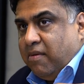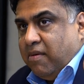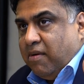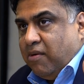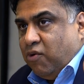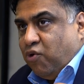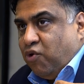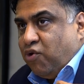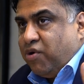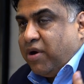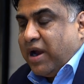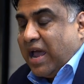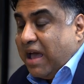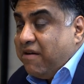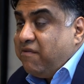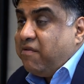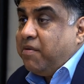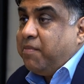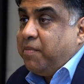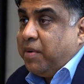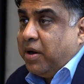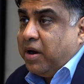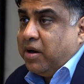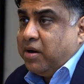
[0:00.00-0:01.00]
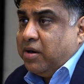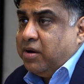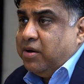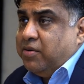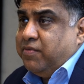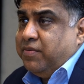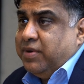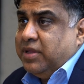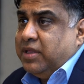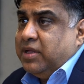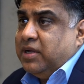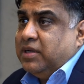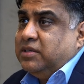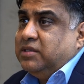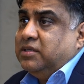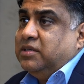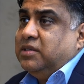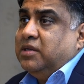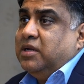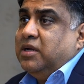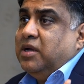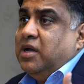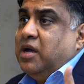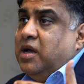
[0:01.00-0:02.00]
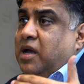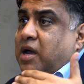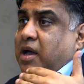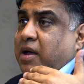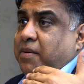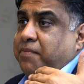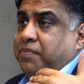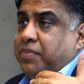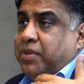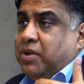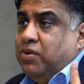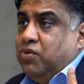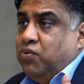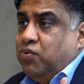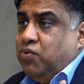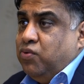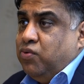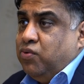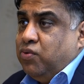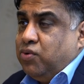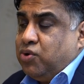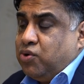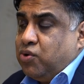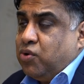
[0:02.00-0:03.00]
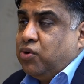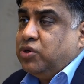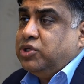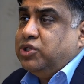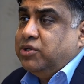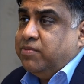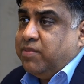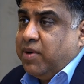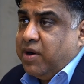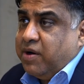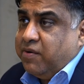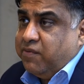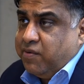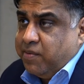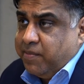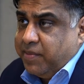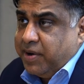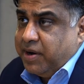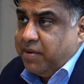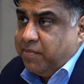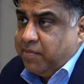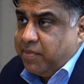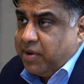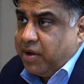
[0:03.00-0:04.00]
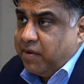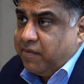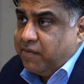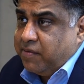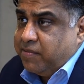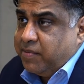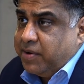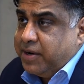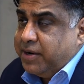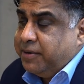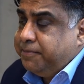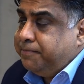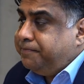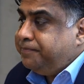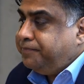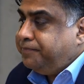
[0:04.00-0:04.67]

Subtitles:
or have a partner with us who talks about women empowerment.